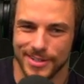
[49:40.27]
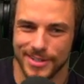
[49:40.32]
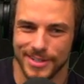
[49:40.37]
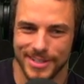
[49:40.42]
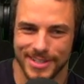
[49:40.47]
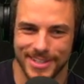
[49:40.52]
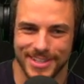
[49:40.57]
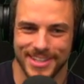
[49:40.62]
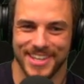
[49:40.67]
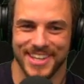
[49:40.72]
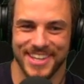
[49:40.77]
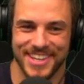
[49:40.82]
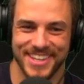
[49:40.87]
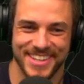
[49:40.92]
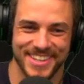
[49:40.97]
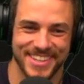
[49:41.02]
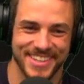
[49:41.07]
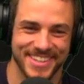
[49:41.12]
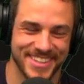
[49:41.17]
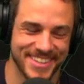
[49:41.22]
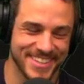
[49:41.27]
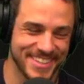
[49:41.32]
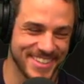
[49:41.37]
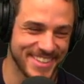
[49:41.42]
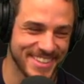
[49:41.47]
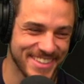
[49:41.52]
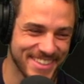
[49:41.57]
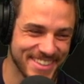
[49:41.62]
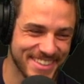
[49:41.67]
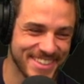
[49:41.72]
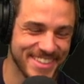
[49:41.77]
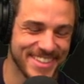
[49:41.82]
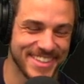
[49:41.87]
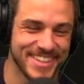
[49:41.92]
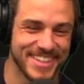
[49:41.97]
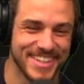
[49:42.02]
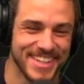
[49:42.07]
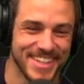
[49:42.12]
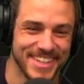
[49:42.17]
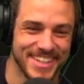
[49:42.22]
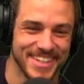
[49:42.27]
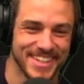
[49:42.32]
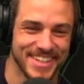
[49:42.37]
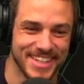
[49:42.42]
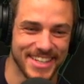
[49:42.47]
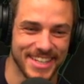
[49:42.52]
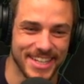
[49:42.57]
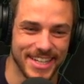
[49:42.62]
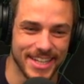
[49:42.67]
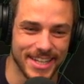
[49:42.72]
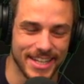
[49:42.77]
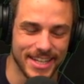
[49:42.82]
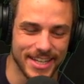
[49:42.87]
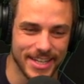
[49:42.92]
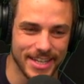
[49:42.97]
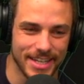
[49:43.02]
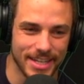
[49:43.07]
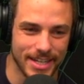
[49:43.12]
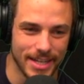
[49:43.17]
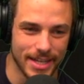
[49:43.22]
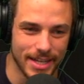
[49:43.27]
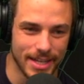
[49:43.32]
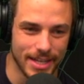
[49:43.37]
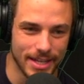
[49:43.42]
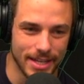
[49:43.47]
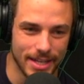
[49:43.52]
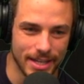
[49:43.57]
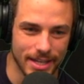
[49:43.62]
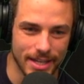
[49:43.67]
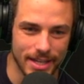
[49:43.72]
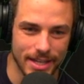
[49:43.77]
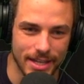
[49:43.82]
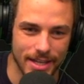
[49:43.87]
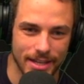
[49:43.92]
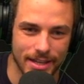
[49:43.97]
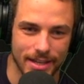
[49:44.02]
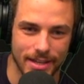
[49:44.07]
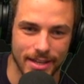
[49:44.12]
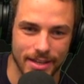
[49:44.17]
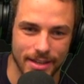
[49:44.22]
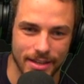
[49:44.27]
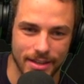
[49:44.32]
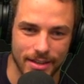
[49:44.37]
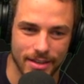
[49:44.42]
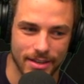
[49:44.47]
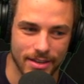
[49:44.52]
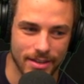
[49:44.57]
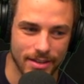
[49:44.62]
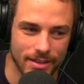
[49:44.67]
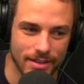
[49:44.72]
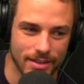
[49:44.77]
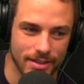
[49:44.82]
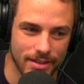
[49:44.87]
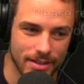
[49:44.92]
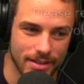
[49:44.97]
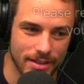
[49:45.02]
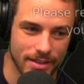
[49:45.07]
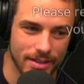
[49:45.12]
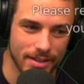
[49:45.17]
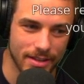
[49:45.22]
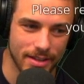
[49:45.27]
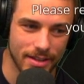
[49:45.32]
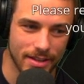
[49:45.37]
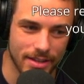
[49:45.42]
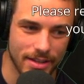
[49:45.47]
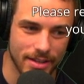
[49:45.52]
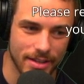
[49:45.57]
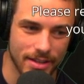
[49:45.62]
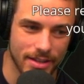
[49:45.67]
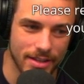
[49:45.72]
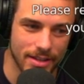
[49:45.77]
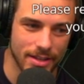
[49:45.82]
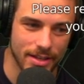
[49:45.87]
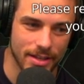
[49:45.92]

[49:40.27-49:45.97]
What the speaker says: (silent)